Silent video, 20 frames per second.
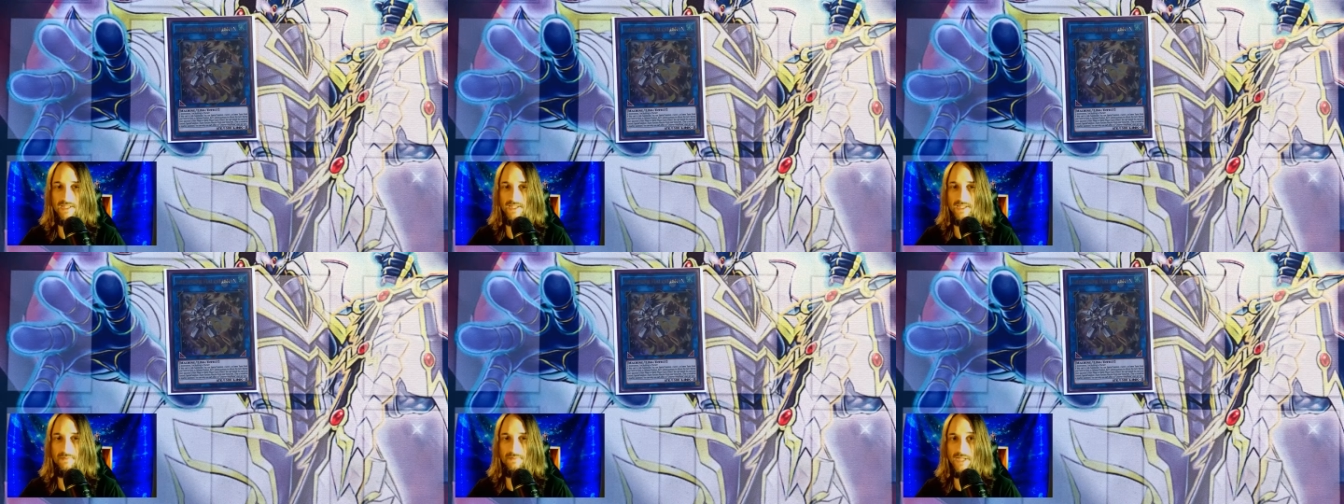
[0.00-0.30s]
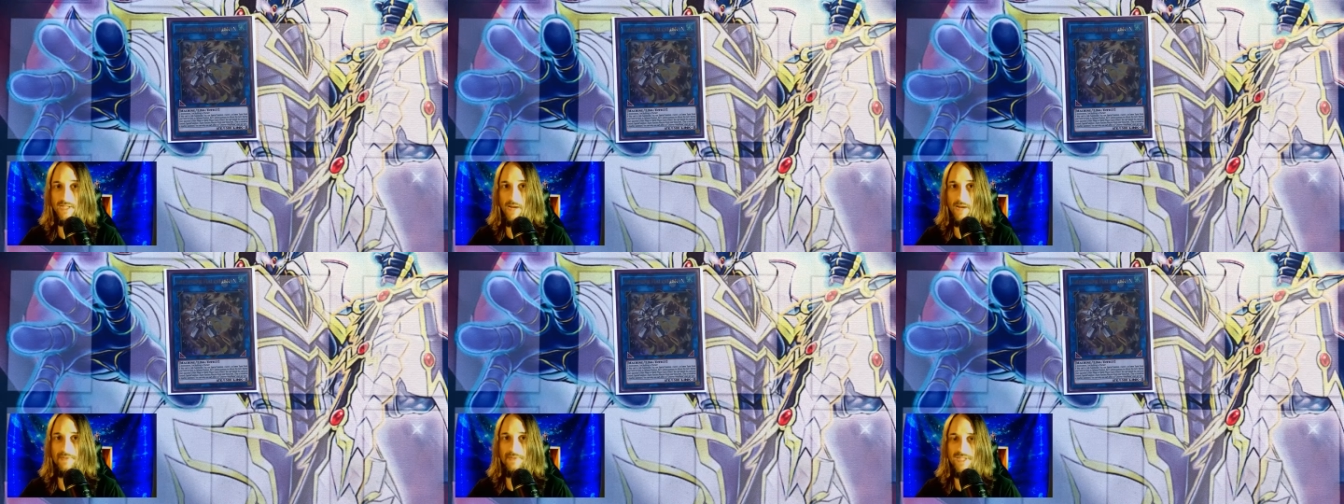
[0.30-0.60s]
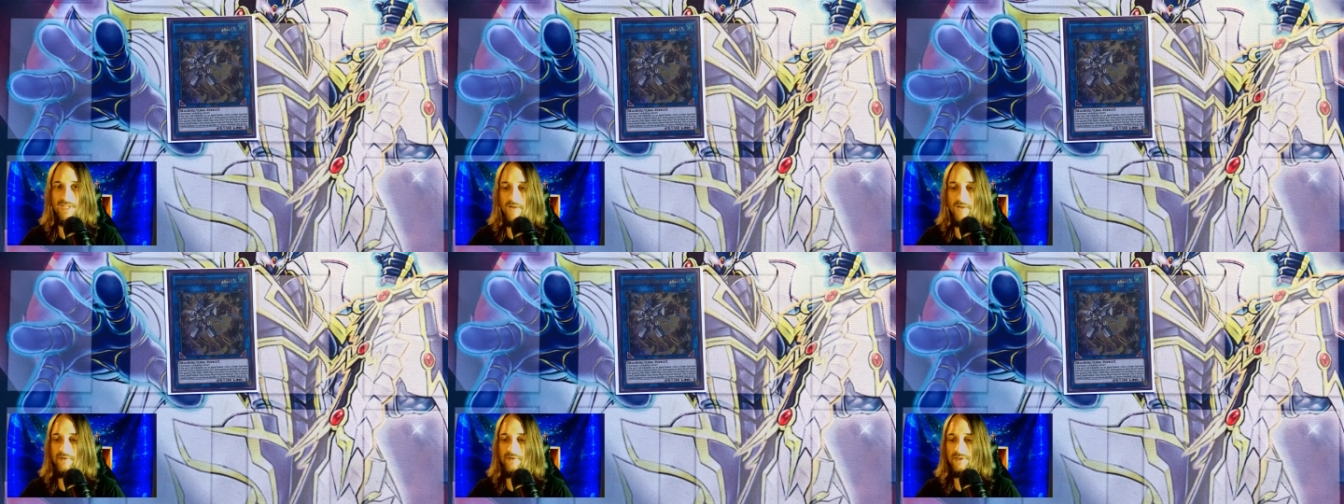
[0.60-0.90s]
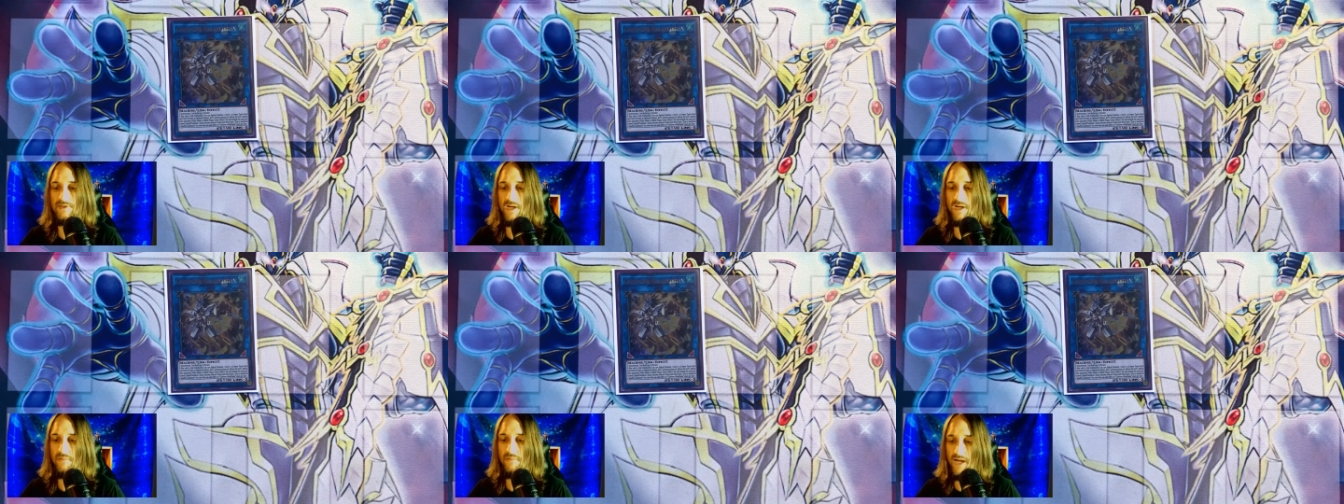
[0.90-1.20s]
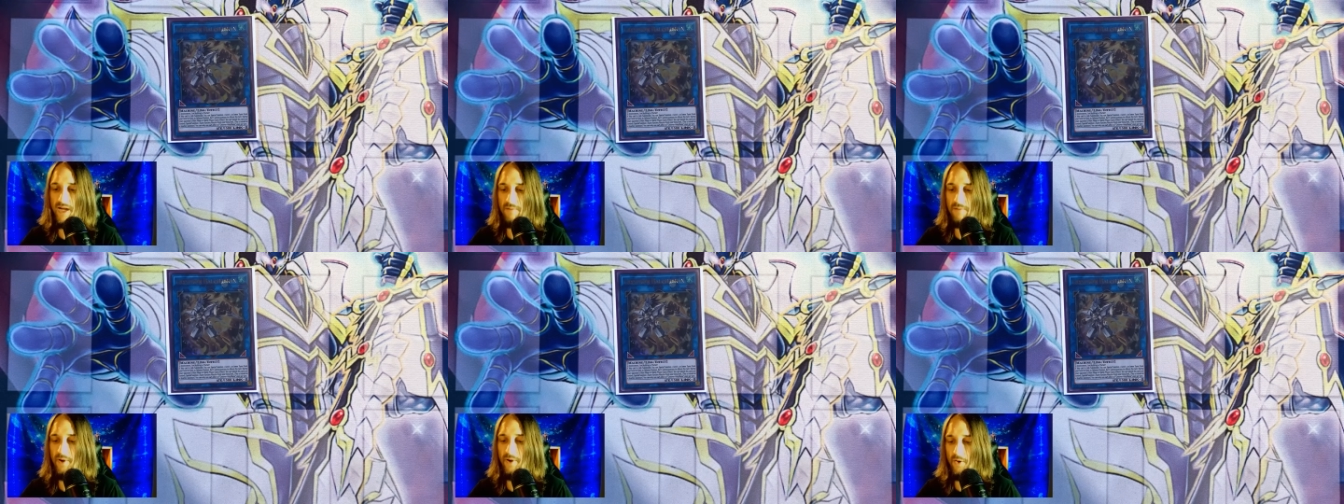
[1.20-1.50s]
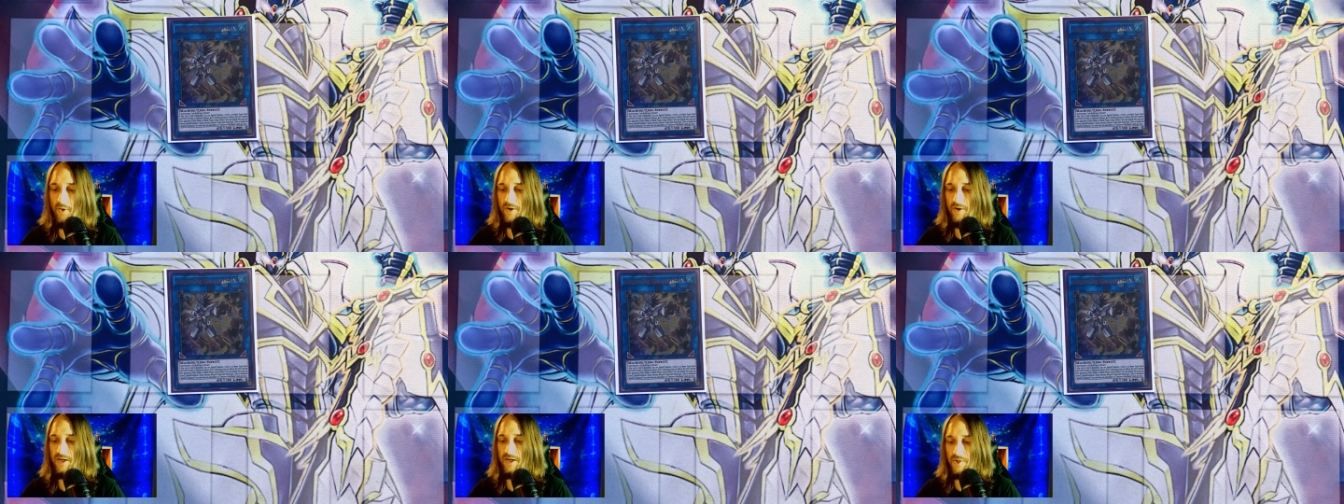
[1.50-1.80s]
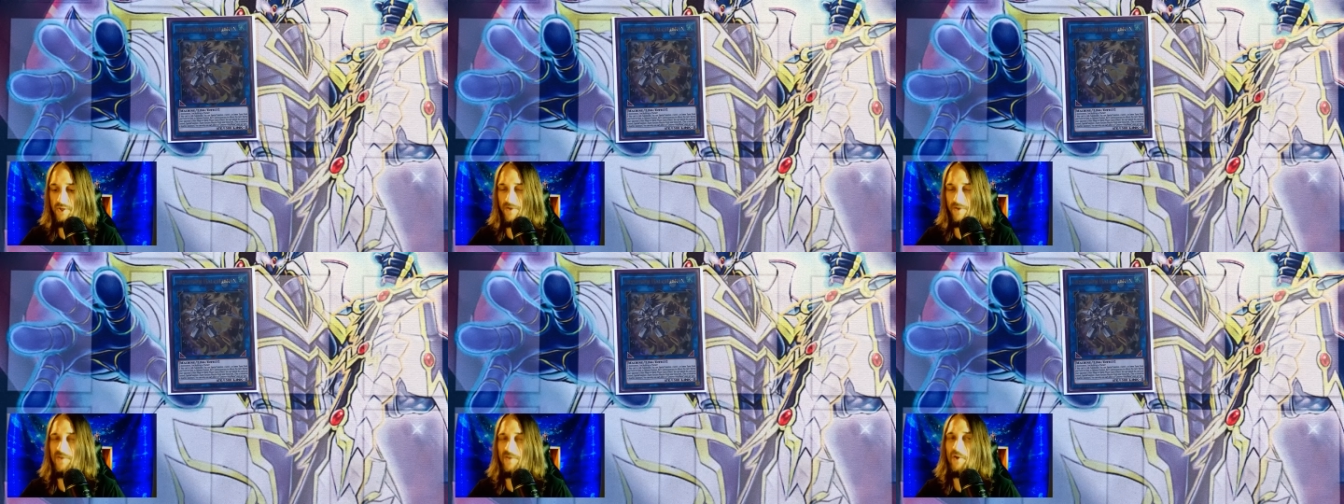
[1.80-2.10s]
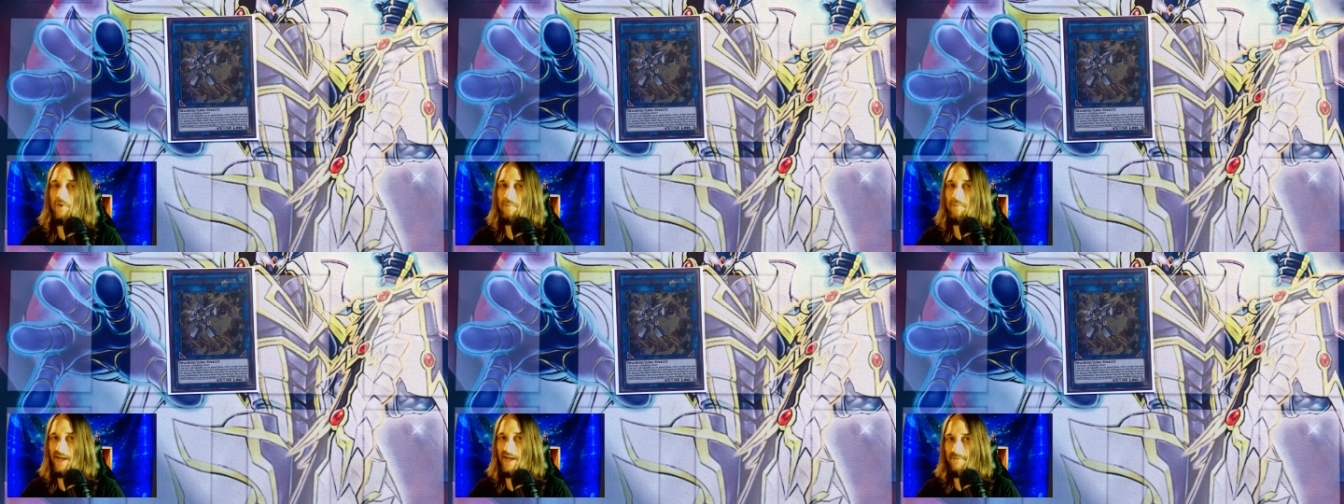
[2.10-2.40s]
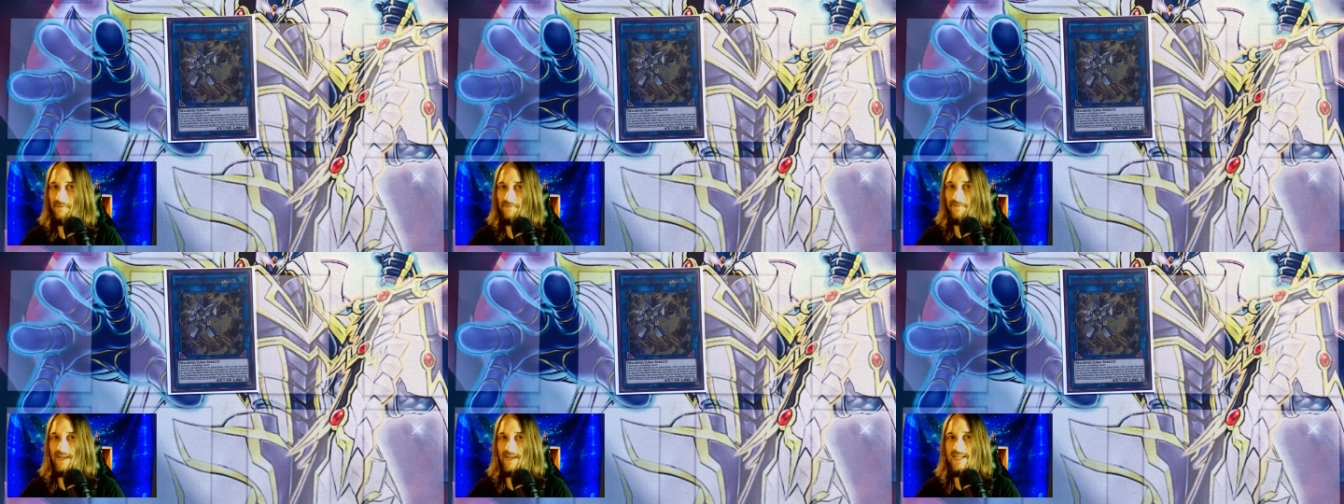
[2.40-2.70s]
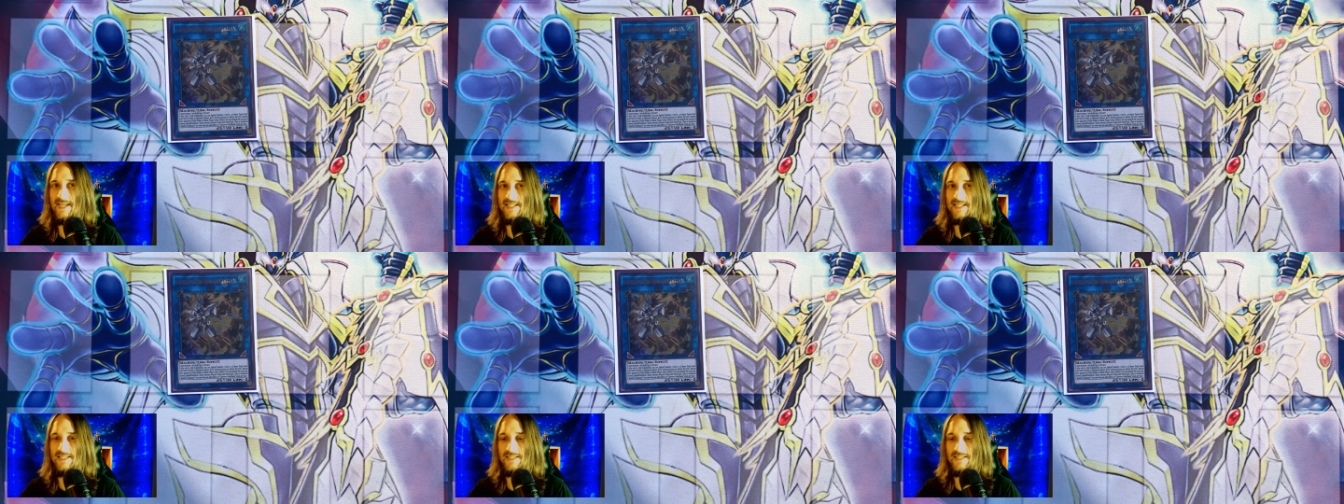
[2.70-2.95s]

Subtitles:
sometimes 7s on my opponent during their main phase.